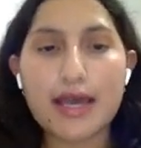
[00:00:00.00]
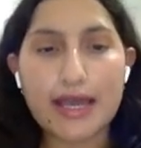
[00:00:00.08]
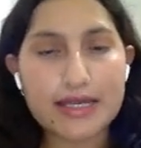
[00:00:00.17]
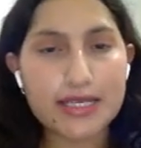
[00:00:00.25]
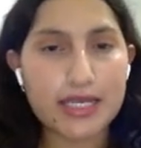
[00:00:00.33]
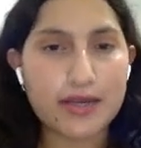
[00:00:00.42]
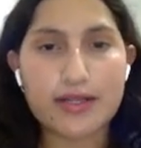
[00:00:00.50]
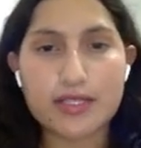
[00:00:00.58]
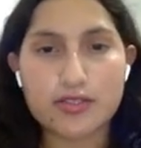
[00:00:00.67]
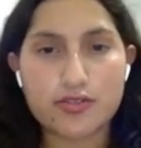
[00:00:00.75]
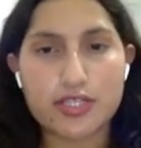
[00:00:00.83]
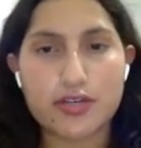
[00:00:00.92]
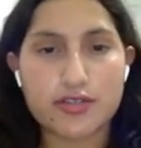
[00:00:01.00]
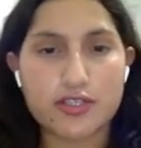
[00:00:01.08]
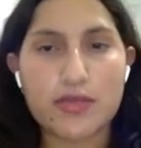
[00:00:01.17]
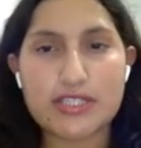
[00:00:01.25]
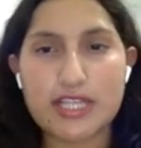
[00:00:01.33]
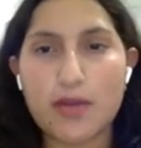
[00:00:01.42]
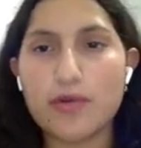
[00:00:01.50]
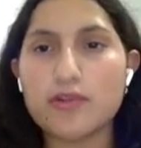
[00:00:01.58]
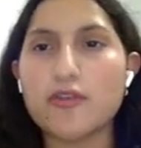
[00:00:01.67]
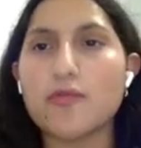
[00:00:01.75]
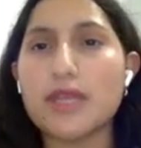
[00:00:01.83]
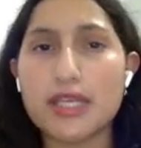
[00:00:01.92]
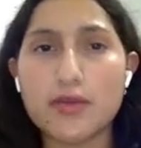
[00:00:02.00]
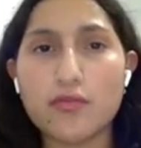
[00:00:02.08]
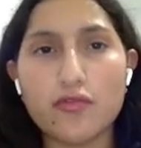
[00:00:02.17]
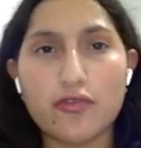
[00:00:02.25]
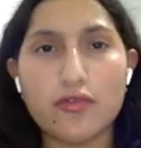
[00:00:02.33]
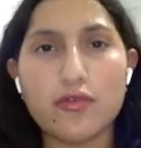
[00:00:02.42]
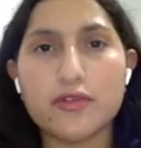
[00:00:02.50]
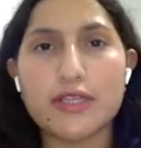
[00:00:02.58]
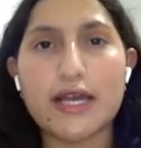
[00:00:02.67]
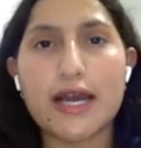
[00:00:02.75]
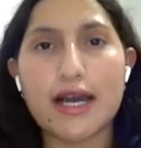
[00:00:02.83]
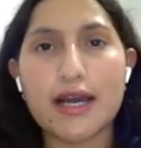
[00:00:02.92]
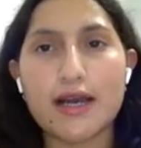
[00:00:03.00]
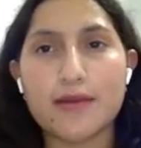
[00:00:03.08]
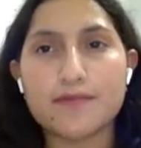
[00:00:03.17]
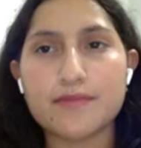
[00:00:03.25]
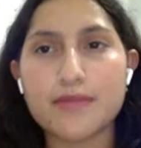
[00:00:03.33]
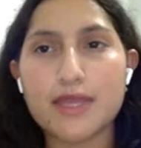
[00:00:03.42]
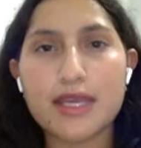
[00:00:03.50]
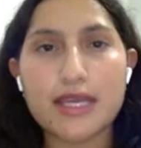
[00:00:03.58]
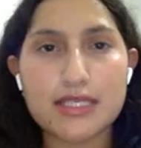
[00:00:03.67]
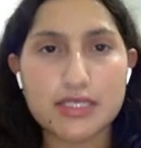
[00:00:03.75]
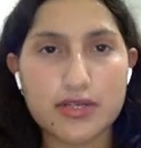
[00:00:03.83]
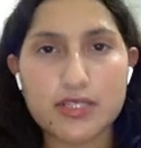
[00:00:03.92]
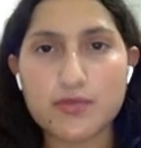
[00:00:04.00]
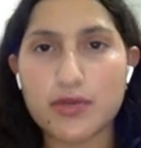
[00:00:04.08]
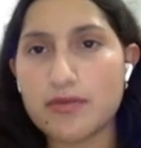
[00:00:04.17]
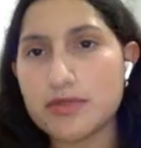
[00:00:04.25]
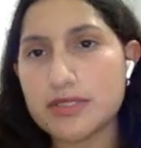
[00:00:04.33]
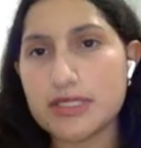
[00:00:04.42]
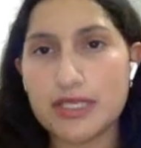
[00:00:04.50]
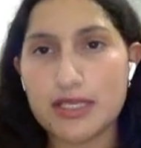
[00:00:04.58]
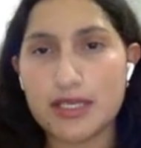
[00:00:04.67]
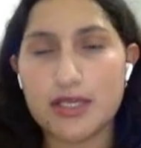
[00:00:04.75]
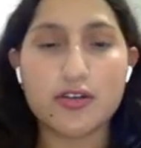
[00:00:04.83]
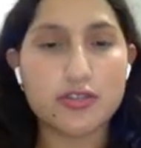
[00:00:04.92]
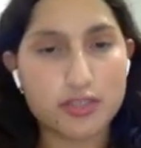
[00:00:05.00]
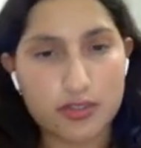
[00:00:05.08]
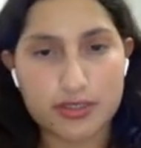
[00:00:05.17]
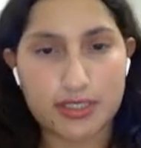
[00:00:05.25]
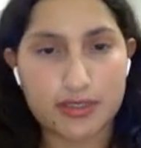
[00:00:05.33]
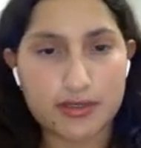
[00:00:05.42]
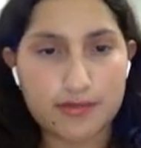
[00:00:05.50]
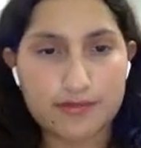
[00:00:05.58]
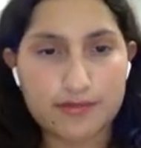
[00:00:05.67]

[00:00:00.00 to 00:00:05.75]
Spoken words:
And here I also share some example of meaningful studies previously conducted.